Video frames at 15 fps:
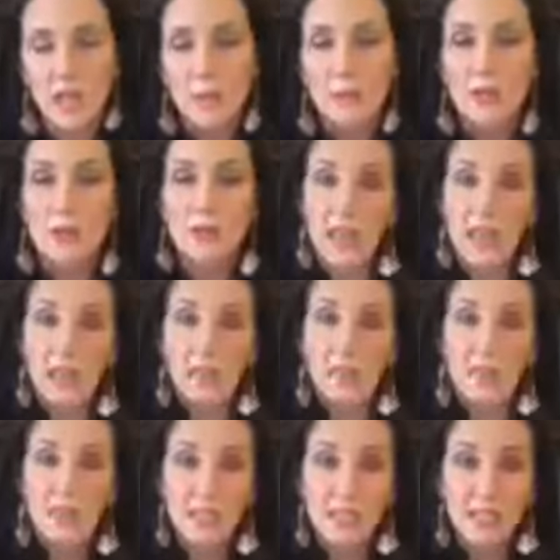But you can
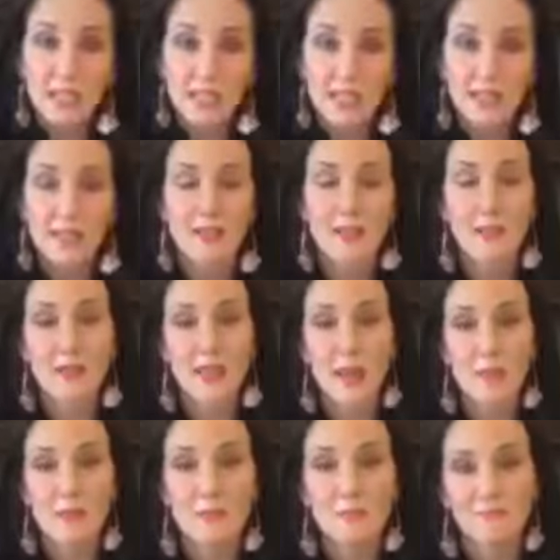freeze it. I mean, that
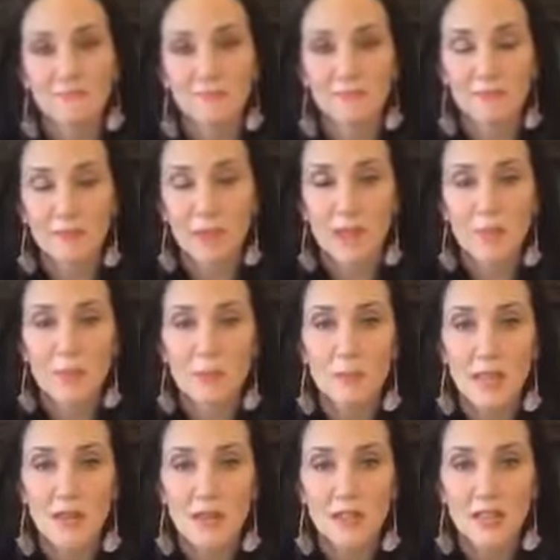would probably be
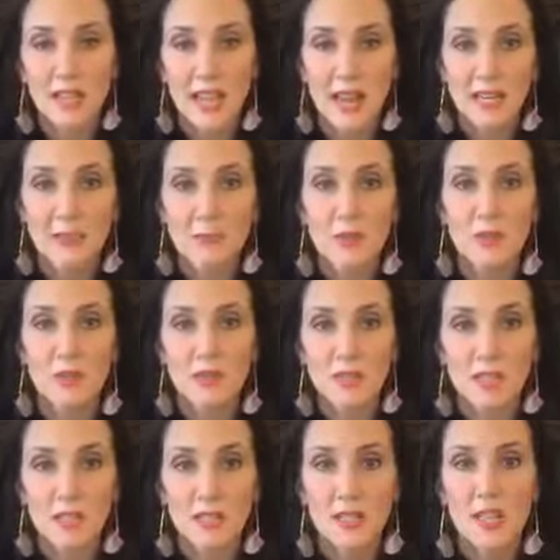better than canning, but we
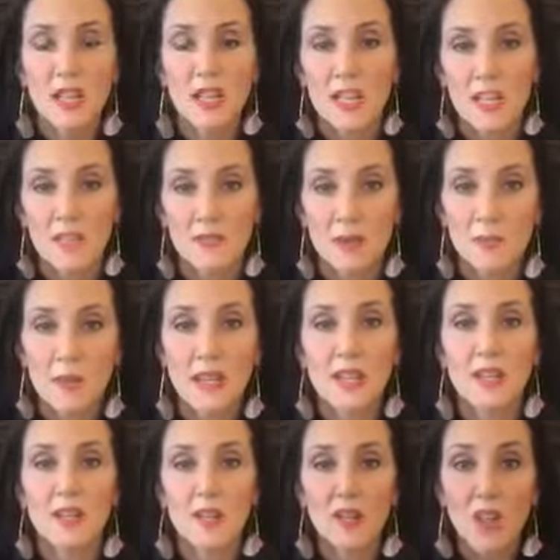usually, if we're
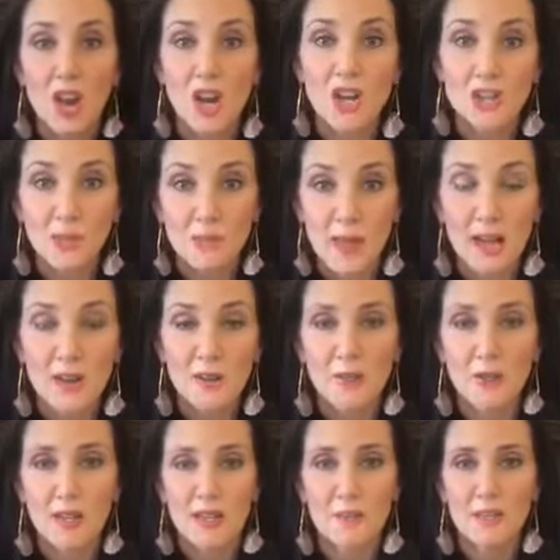making a large amount,
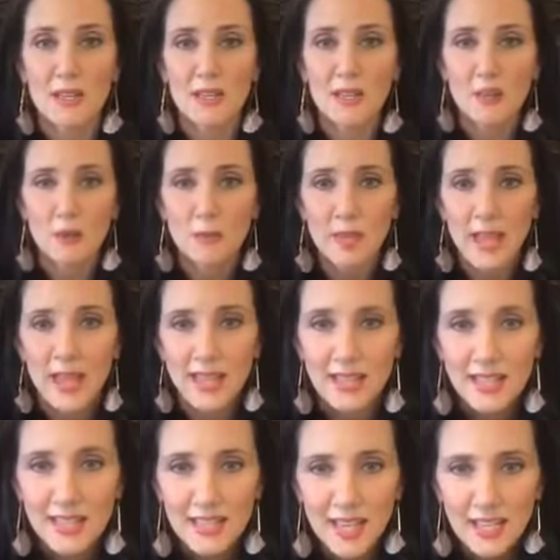we're gonna be home canning
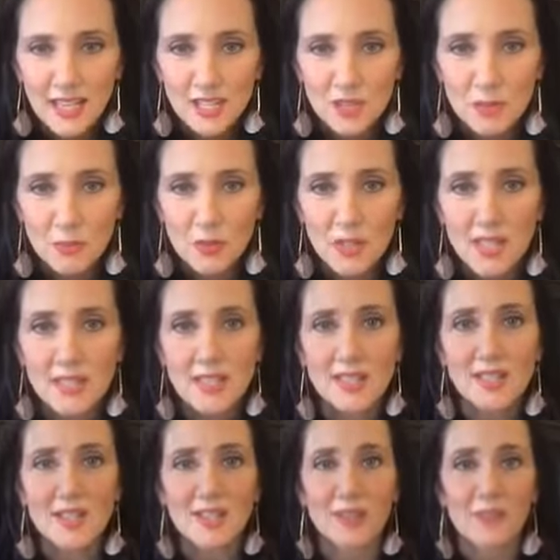it, and it's super easy
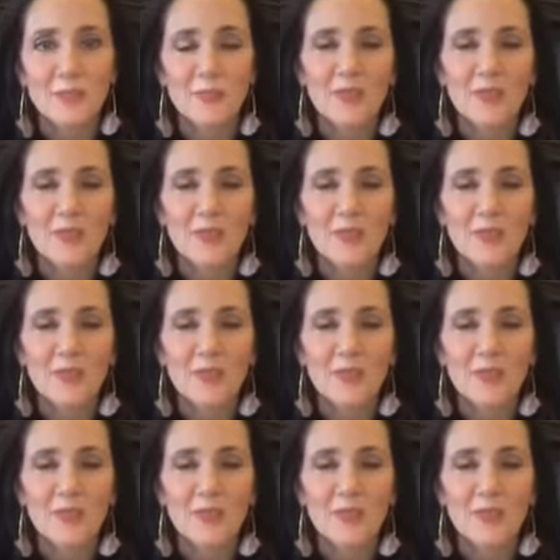to do.